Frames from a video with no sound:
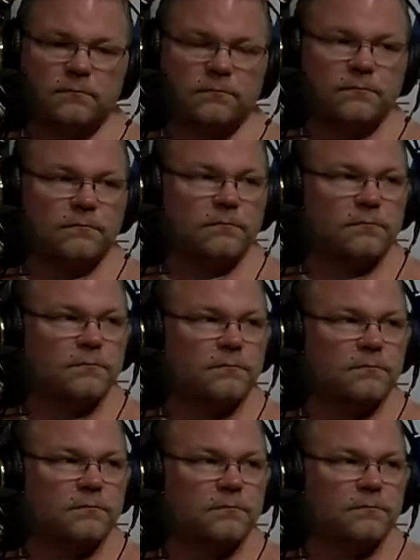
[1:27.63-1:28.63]

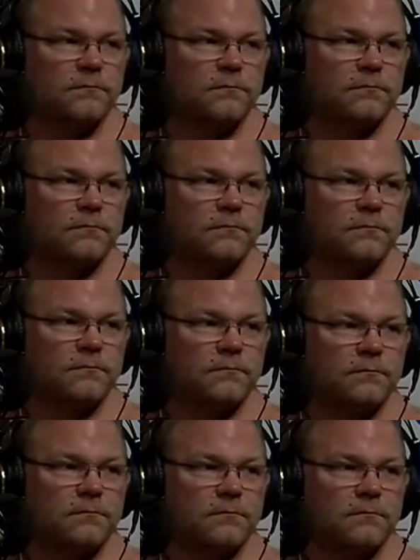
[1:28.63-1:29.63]

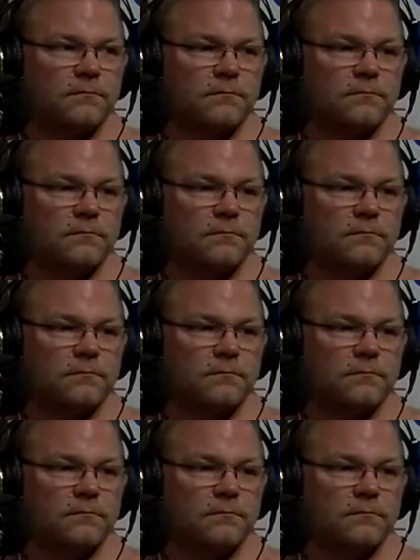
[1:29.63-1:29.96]
[no speech]